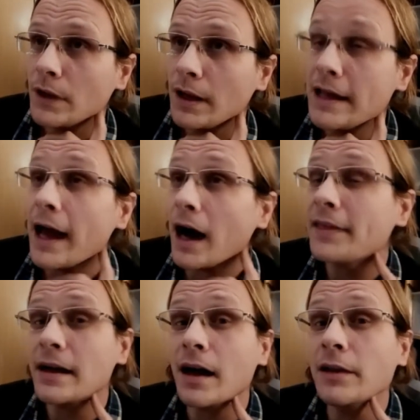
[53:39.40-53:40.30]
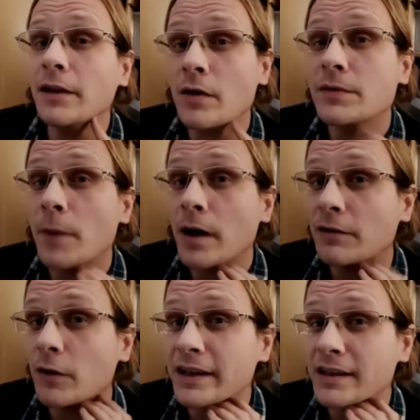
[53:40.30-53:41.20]
Yeah, I think a lot of demand
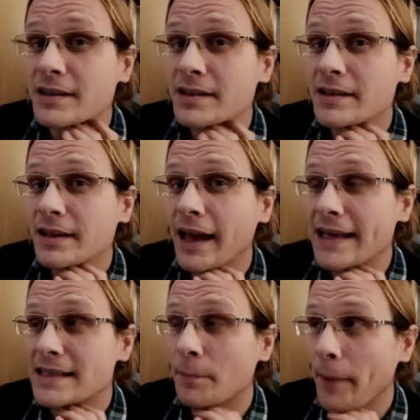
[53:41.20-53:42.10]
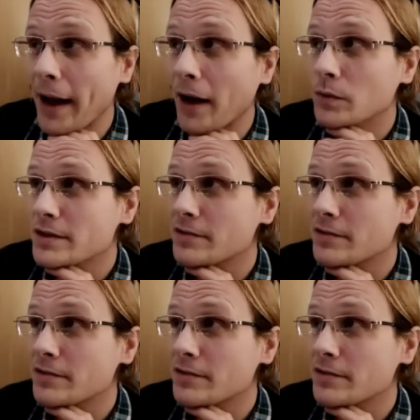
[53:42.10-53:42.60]
avoidance is about